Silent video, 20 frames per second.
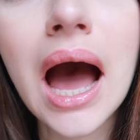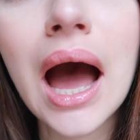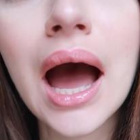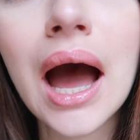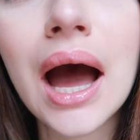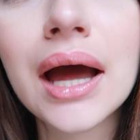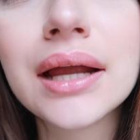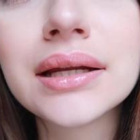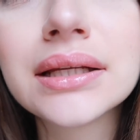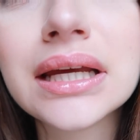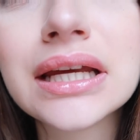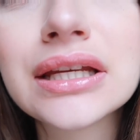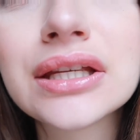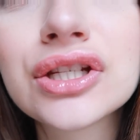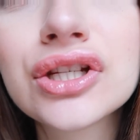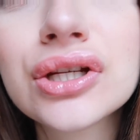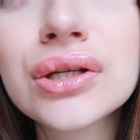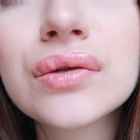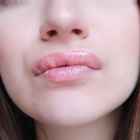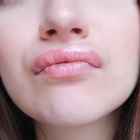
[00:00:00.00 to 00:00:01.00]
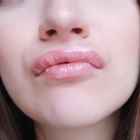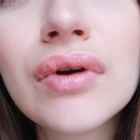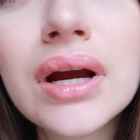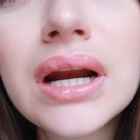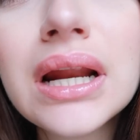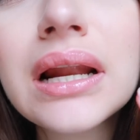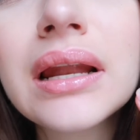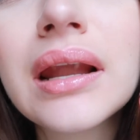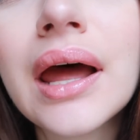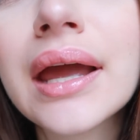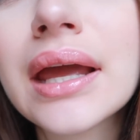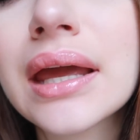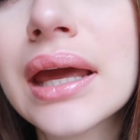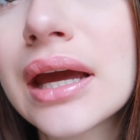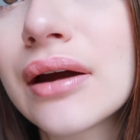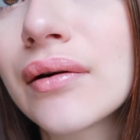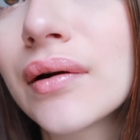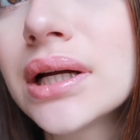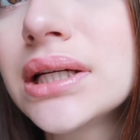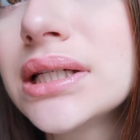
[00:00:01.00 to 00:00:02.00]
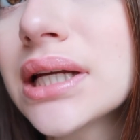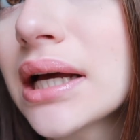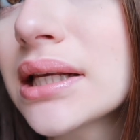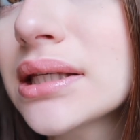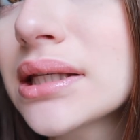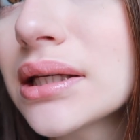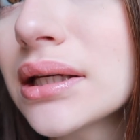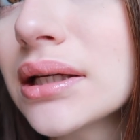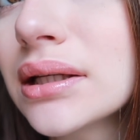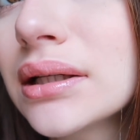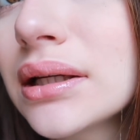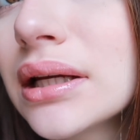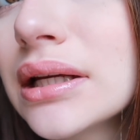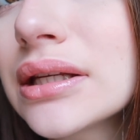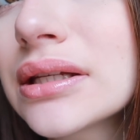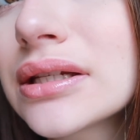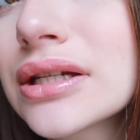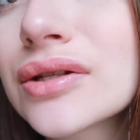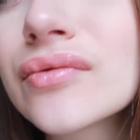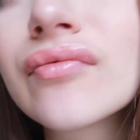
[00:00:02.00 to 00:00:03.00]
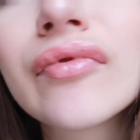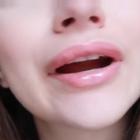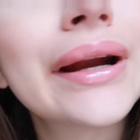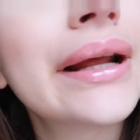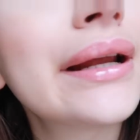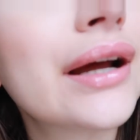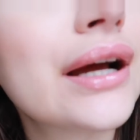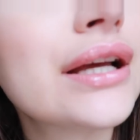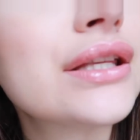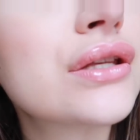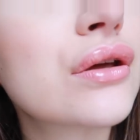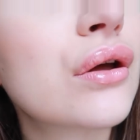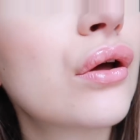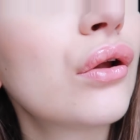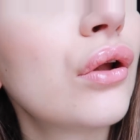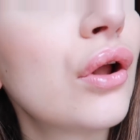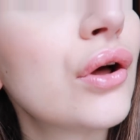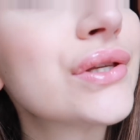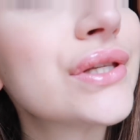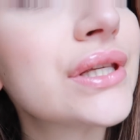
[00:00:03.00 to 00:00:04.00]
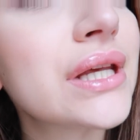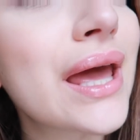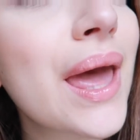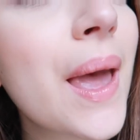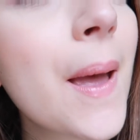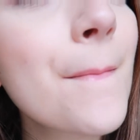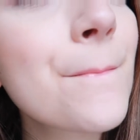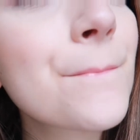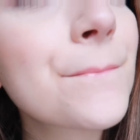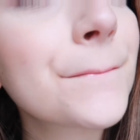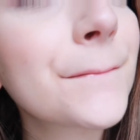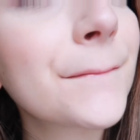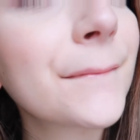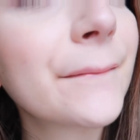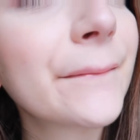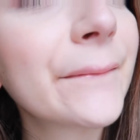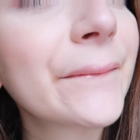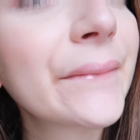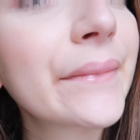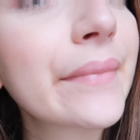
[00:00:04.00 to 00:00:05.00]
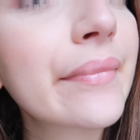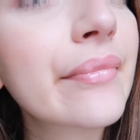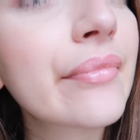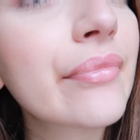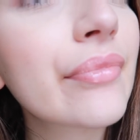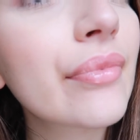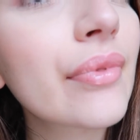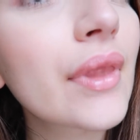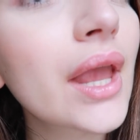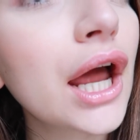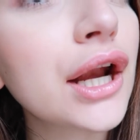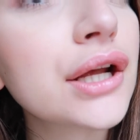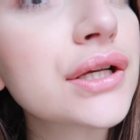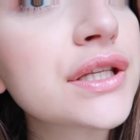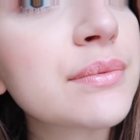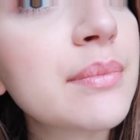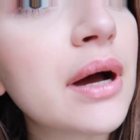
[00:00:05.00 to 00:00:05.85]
And it's just really like iridescent. It's just really nice and glossy. And it